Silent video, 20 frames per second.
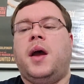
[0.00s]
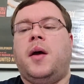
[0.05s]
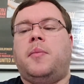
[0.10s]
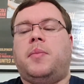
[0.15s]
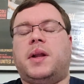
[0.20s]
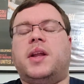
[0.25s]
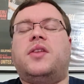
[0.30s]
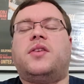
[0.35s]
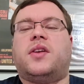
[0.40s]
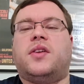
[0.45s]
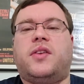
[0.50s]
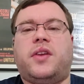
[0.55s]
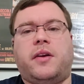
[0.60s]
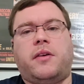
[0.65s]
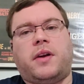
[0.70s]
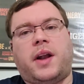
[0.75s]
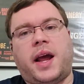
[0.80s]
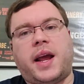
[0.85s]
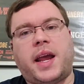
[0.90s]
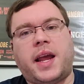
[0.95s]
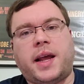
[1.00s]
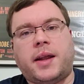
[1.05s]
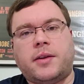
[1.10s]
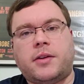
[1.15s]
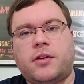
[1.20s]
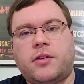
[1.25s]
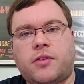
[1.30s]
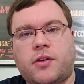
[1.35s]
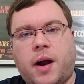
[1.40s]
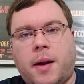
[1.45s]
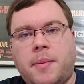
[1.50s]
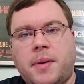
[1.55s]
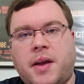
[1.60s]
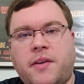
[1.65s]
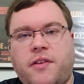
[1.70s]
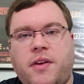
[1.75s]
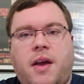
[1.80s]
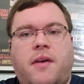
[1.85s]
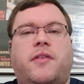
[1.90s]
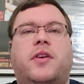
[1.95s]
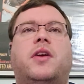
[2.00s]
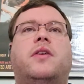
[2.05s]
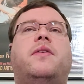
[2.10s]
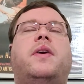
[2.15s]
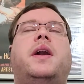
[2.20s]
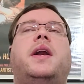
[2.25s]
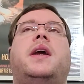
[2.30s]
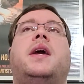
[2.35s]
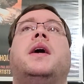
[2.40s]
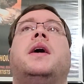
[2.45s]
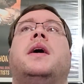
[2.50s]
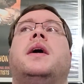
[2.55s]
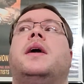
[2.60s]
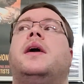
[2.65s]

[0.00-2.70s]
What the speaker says: Please consider liking and subscribing if you haven't already.